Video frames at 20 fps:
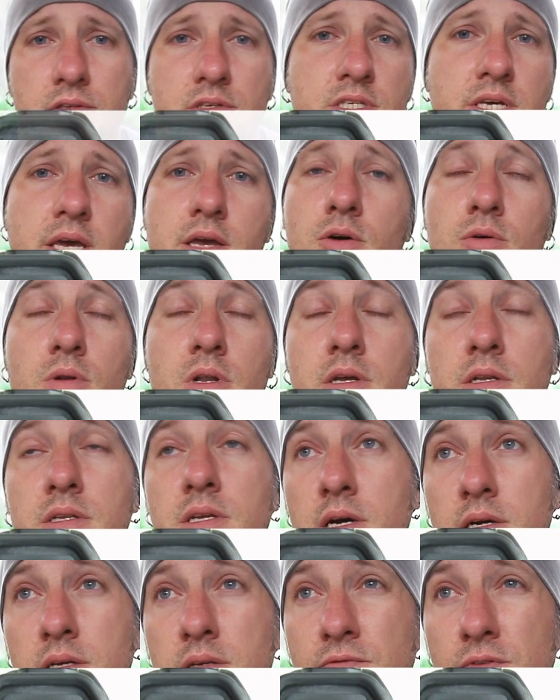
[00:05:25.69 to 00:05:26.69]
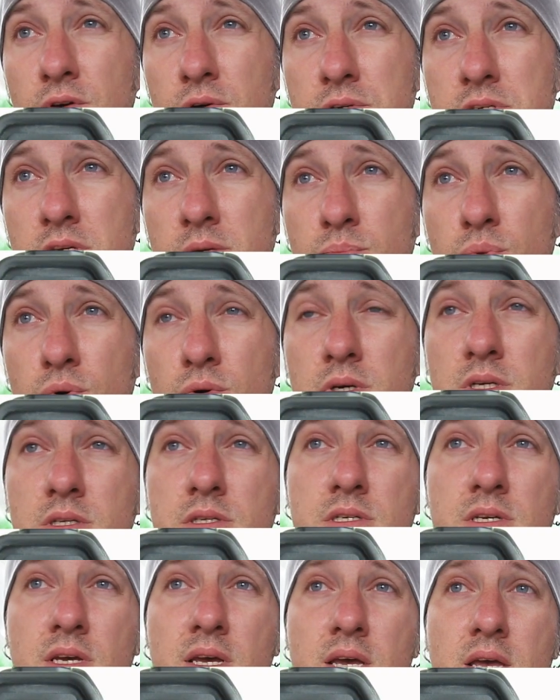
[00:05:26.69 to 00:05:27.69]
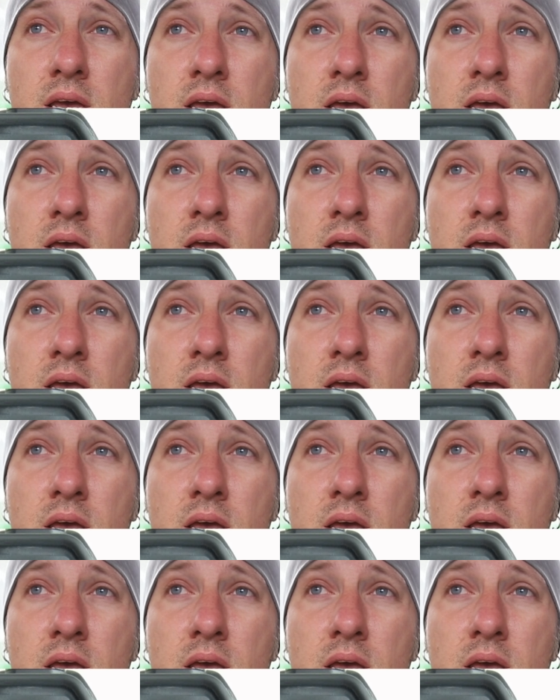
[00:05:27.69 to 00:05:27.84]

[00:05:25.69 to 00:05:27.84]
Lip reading: say, only 9 focusing points,